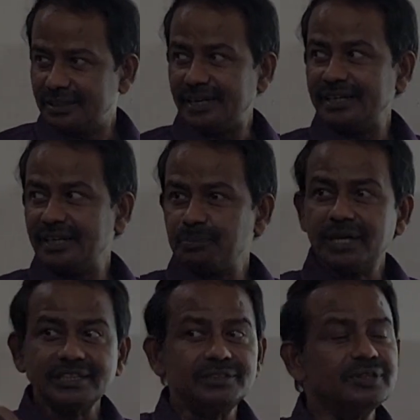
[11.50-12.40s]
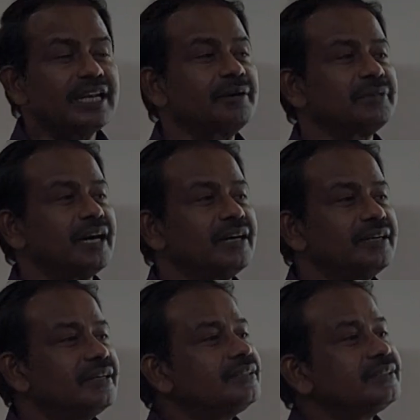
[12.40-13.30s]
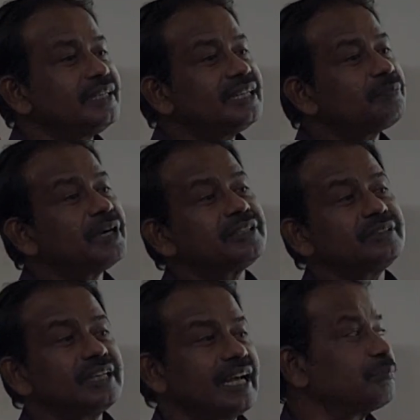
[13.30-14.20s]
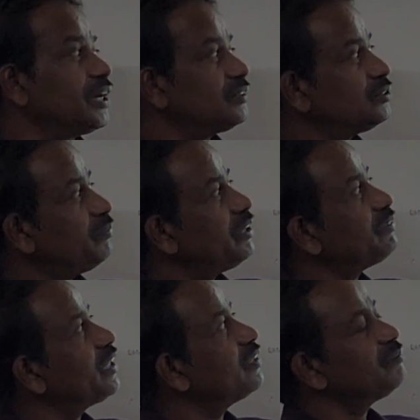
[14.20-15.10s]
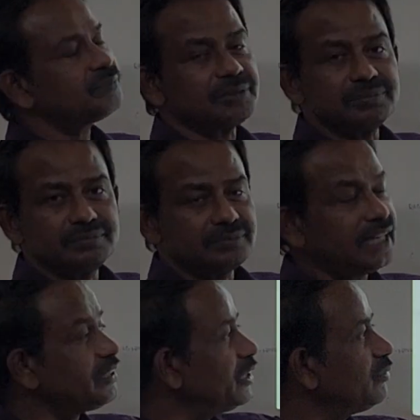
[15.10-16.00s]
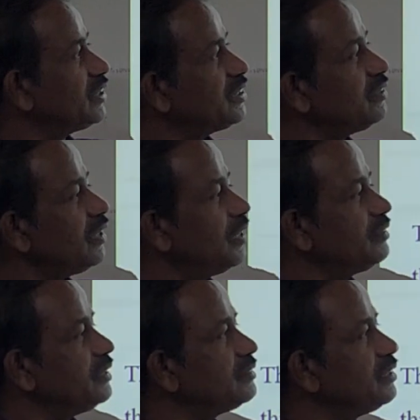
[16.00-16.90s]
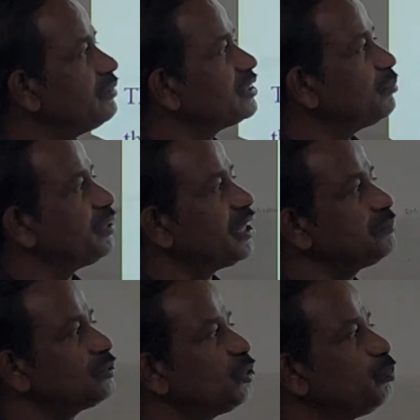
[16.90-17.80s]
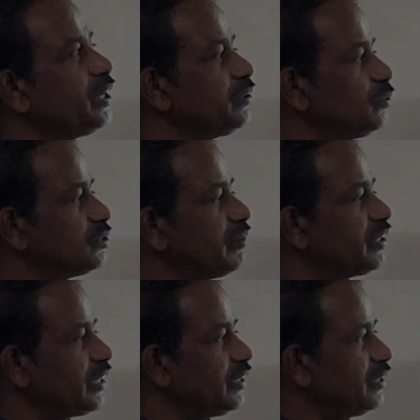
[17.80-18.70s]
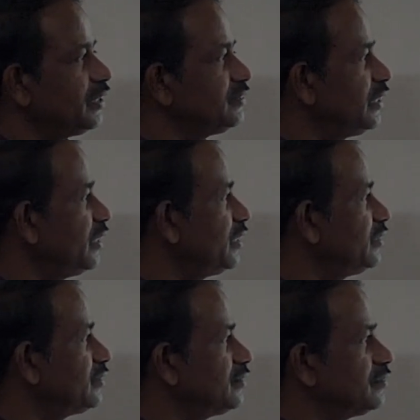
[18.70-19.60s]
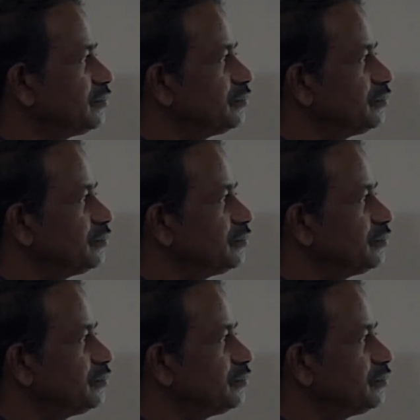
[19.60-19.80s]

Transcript: Radial part into lambda, theta part into lambda. So we have taken from that equation, and this equation becomes 2.279, exactly like this.